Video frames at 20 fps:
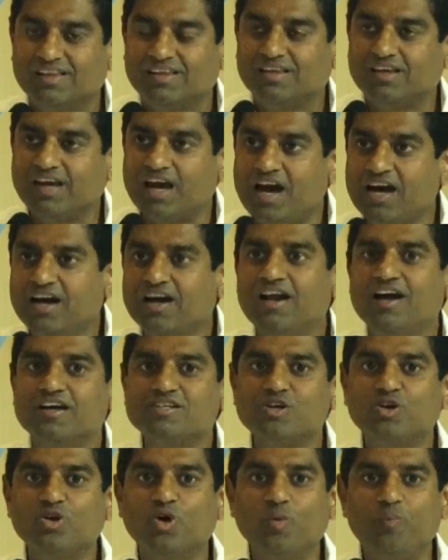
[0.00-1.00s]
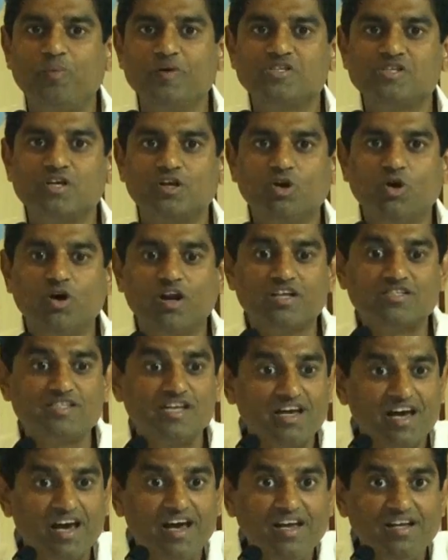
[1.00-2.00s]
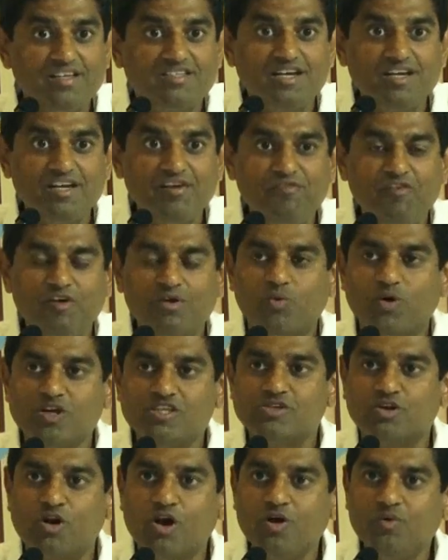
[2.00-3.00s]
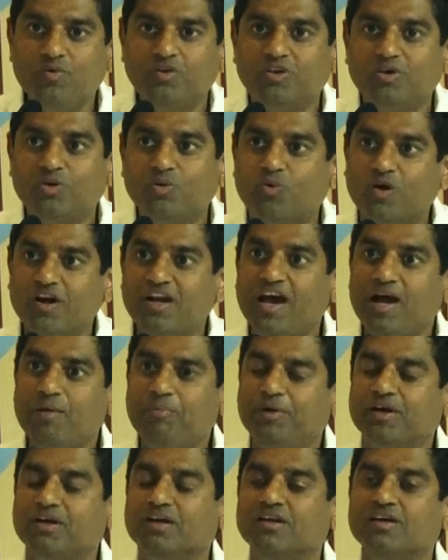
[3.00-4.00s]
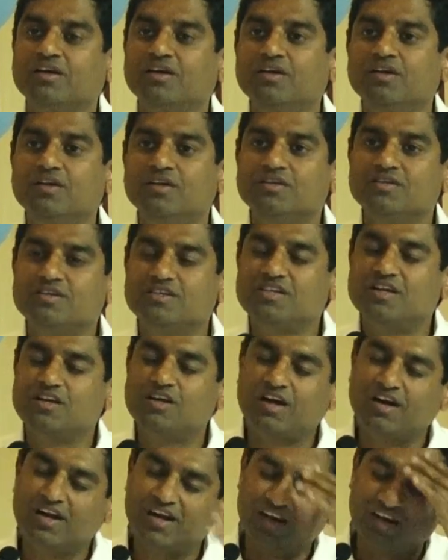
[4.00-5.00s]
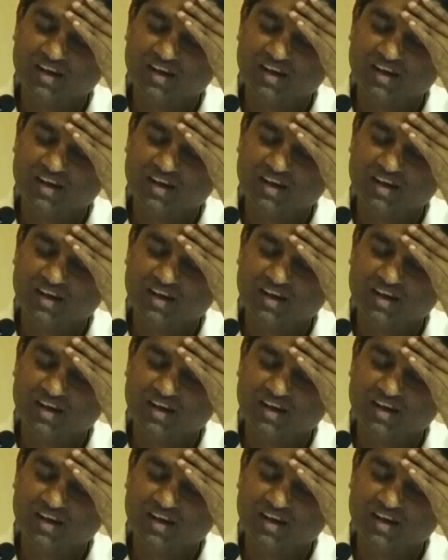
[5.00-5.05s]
Tyagarajan opens the door and says, hey, Jennifer, what's wrong with you? What happened? He said,